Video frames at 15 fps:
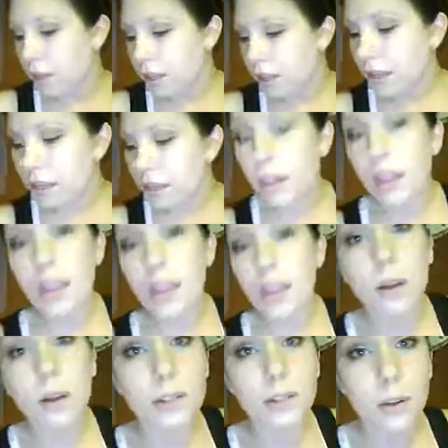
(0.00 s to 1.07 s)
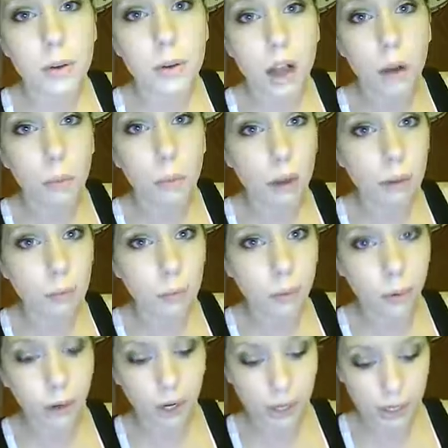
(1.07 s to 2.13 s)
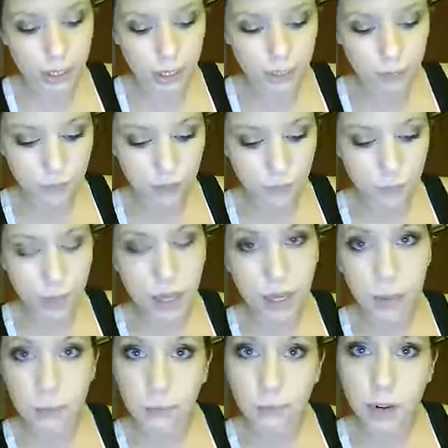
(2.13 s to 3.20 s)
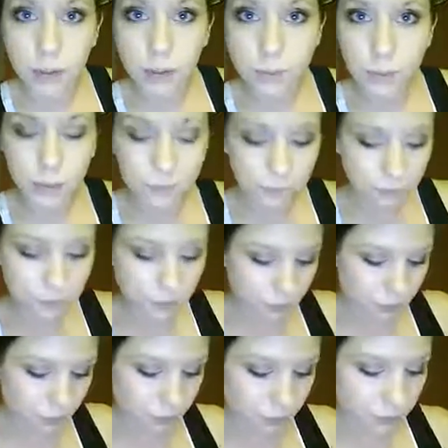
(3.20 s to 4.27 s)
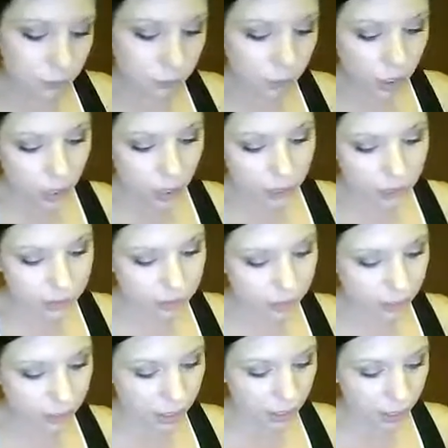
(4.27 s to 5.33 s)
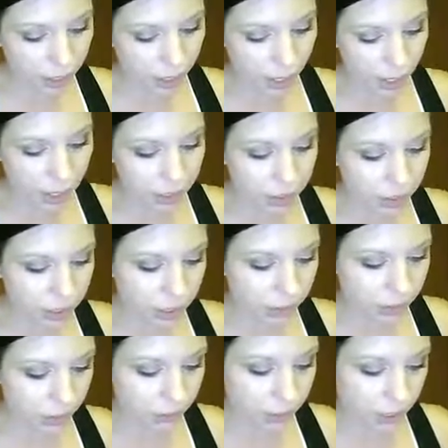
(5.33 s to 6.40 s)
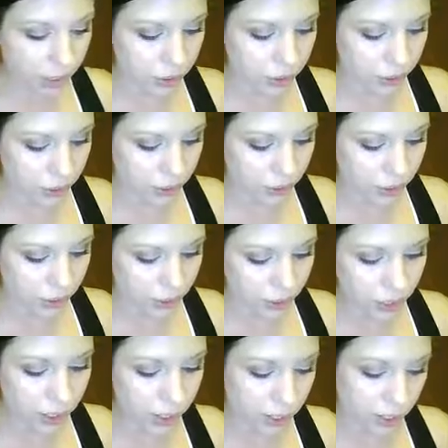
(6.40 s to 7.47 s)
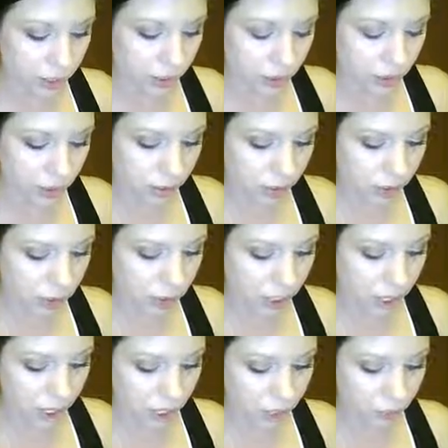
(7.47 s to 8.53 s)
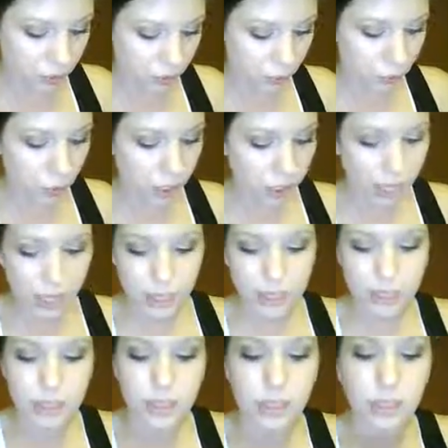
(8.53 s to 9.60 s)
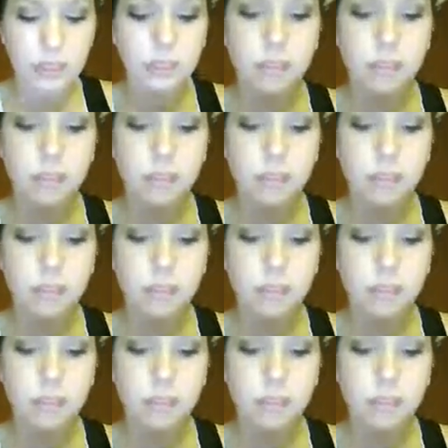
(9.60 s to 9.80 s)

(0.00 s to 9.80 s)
And then I also got one more, and it's from Makeup Forever. And it's their HD foundation in shade 118.